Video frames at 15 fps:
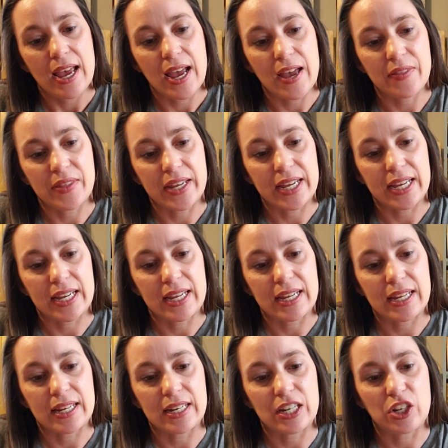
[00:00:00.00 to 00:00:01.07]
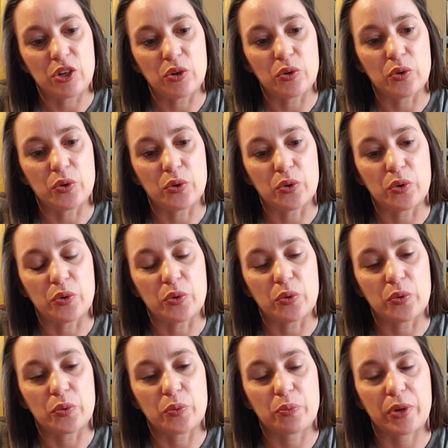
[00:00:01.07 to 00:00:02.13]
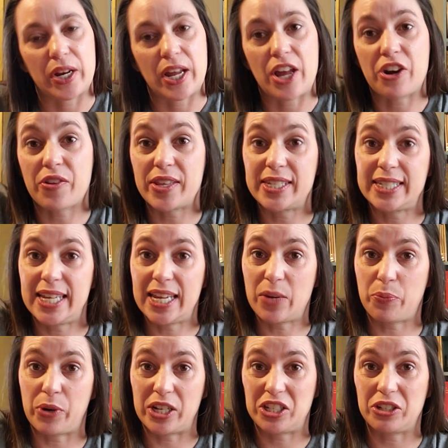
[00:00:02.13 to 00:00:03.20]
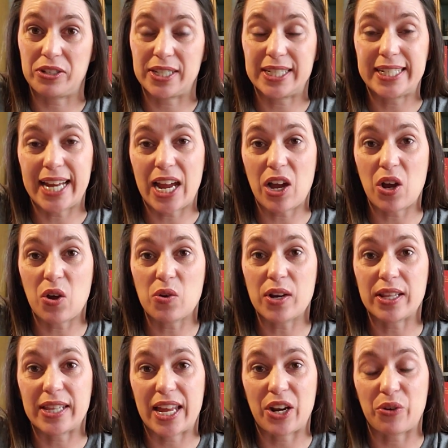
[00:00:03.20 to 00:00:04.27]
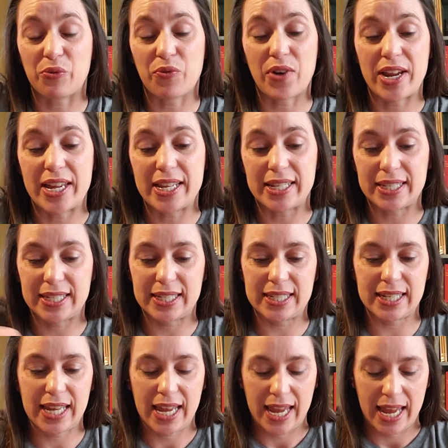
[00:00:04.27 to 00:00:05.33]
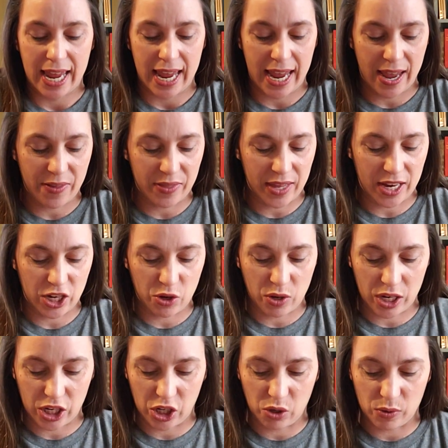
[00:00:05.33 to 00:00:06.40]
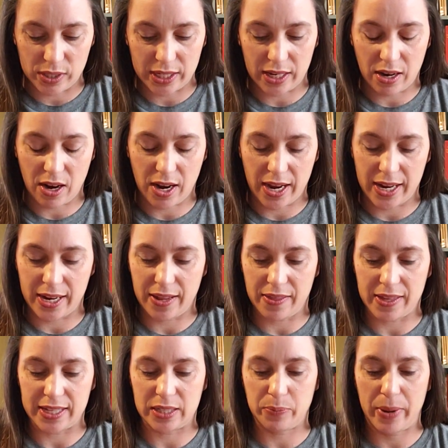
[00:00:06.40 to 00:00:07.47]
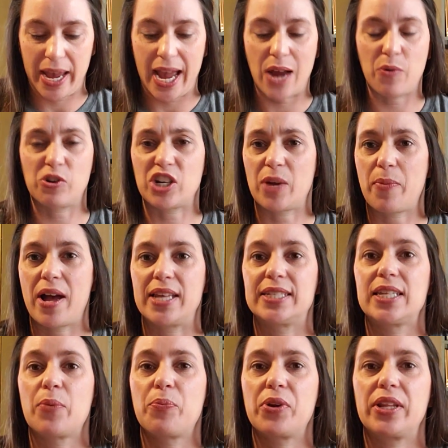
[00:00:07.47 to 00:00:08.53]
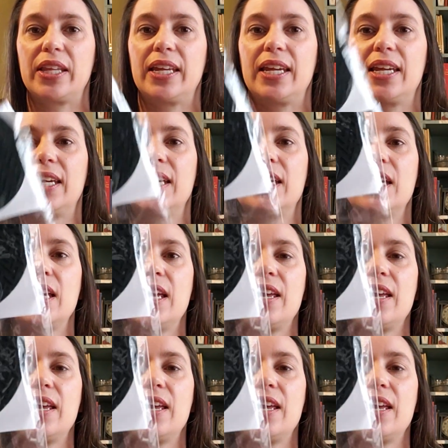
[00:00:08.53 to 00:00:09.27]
And then you put it under the sink, bristles down, let it rinse. And then you can use it on this pad, which I bought separately,